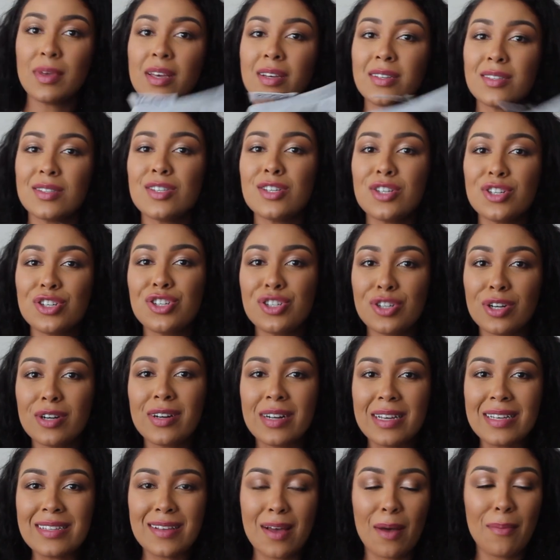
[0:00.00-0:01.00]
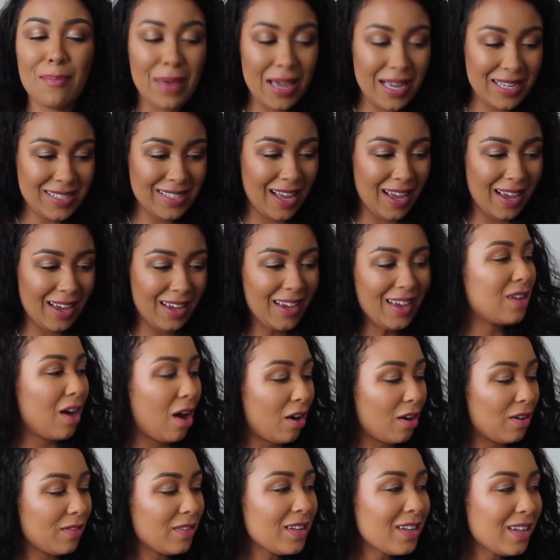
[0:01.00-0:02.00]
because this shirt is amazing. It's
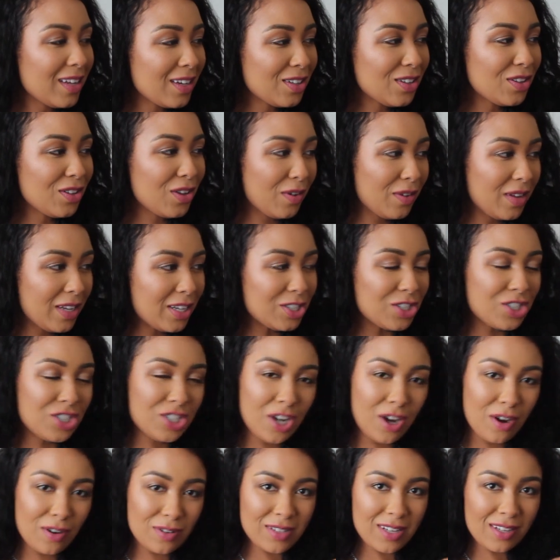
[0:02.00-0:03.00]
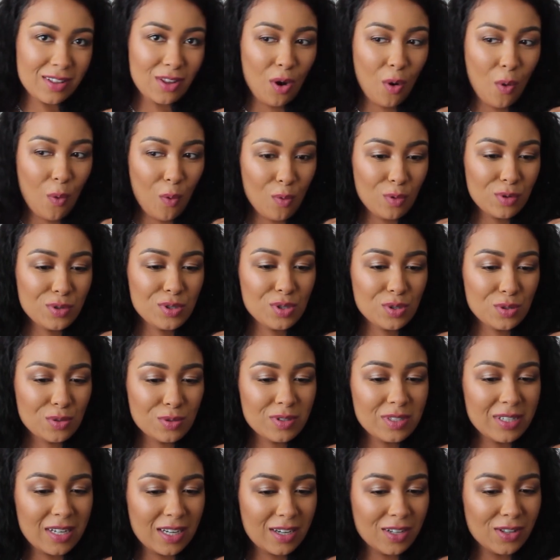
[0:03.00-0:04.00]
got all the Nickelodeon shows, like the old
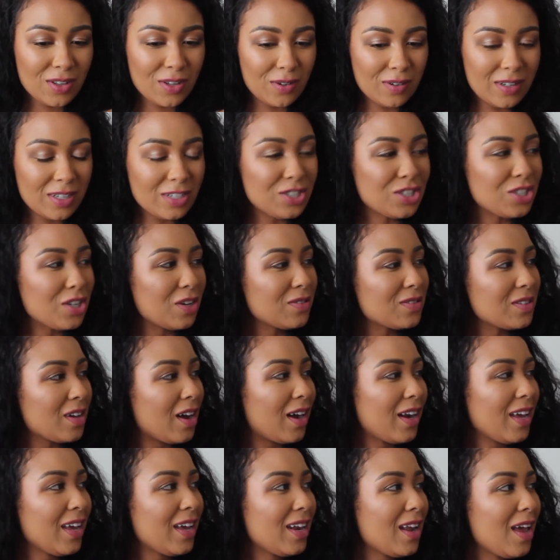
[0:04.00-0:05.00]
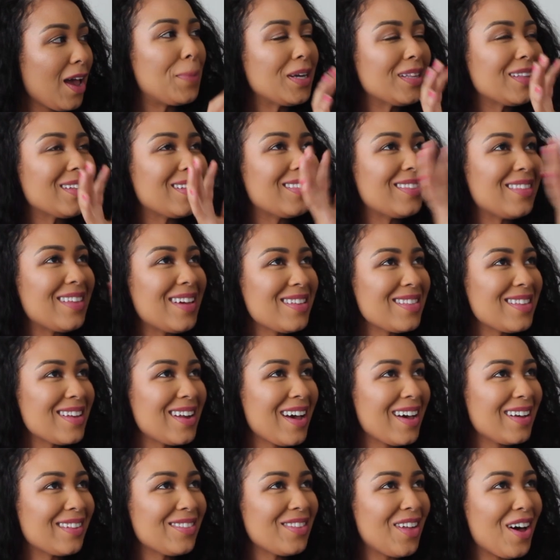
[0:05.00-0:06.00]
school Nickelodeon shows on it. But the thing that
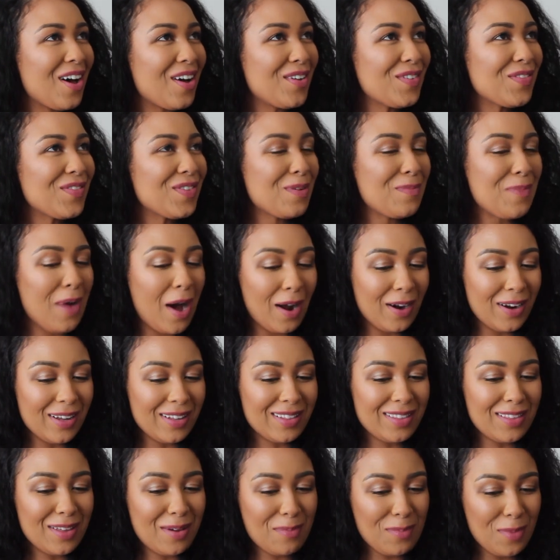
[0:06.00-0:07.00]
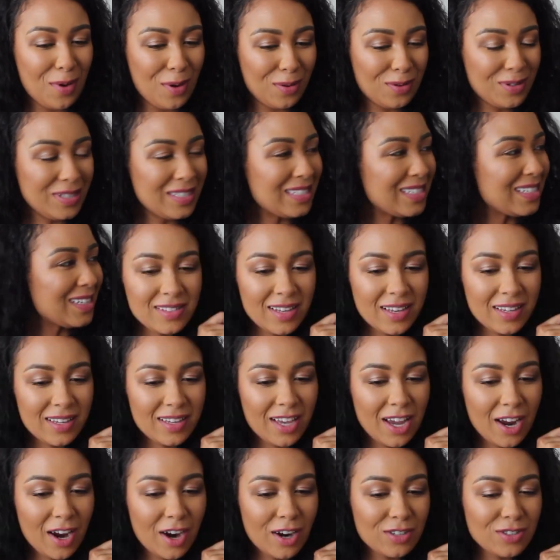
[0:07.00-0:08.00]
I love about it the most, it's like
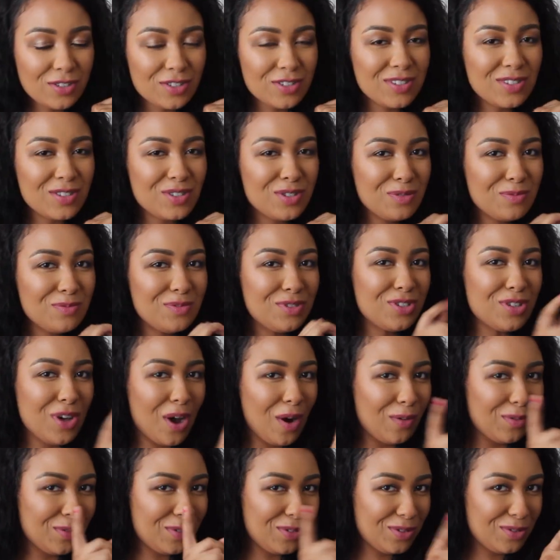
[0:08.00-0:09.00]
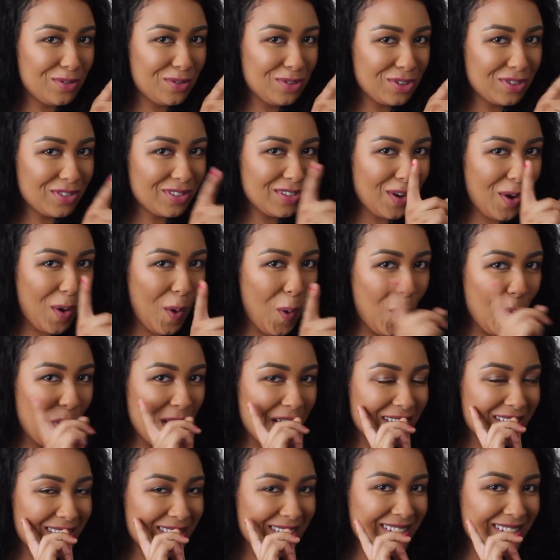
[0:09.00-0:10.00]
characters that you don't usually always